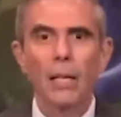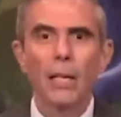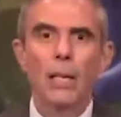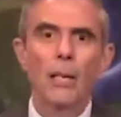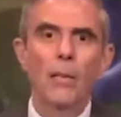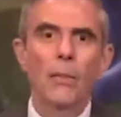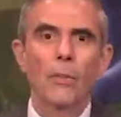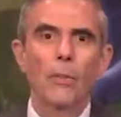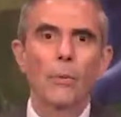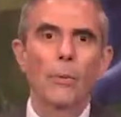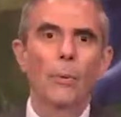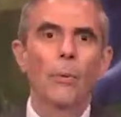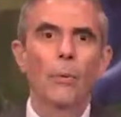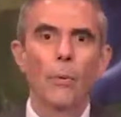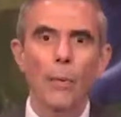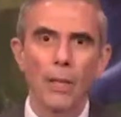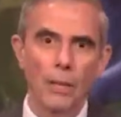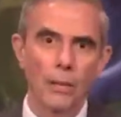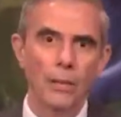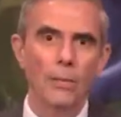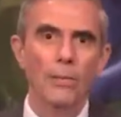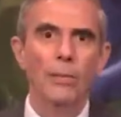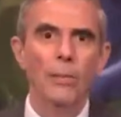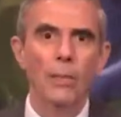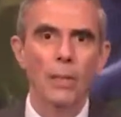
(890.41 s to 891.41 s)
through
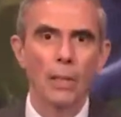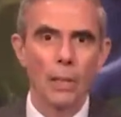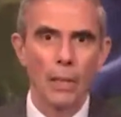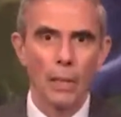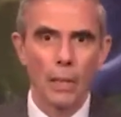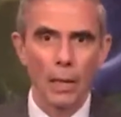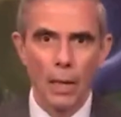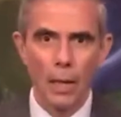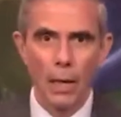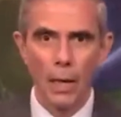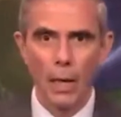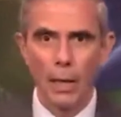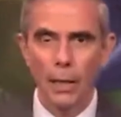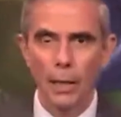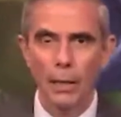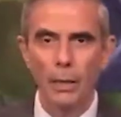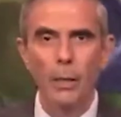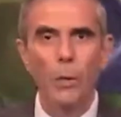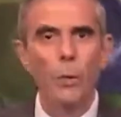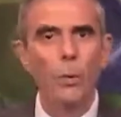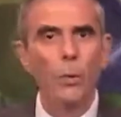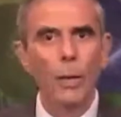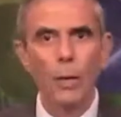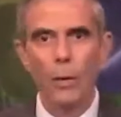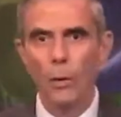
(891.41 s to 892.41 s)
this uh,
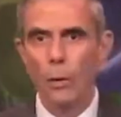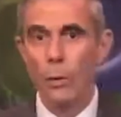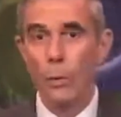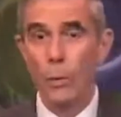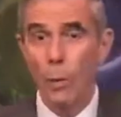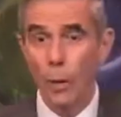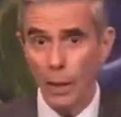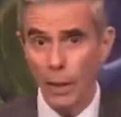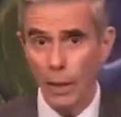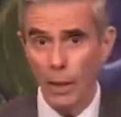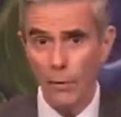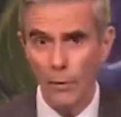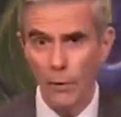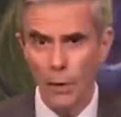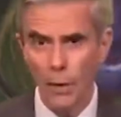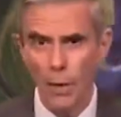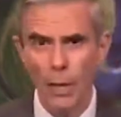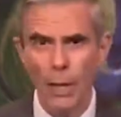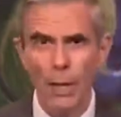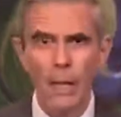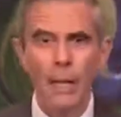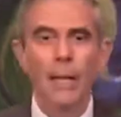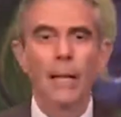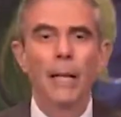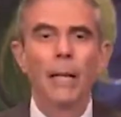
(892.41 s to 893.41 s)
career or whatever.
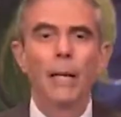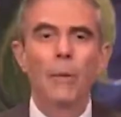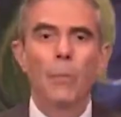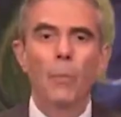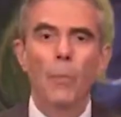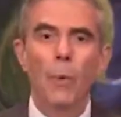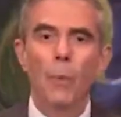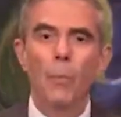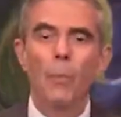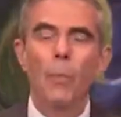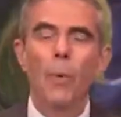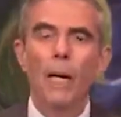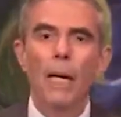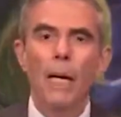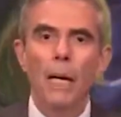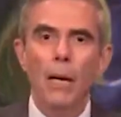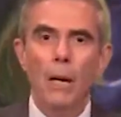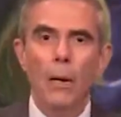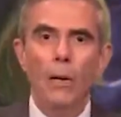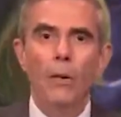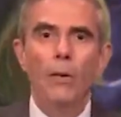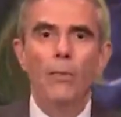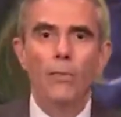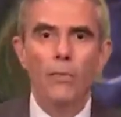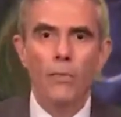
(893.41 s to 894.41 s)
When we
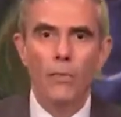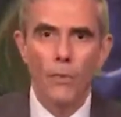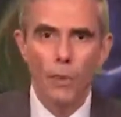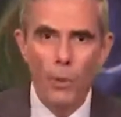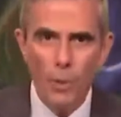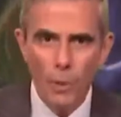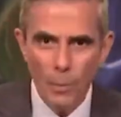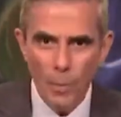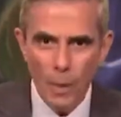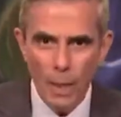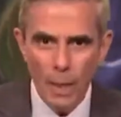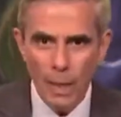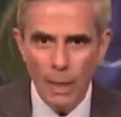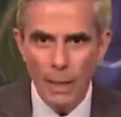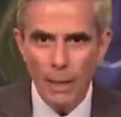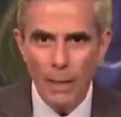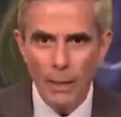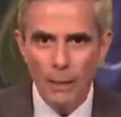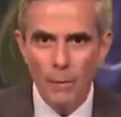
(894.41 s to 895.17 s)
are affirming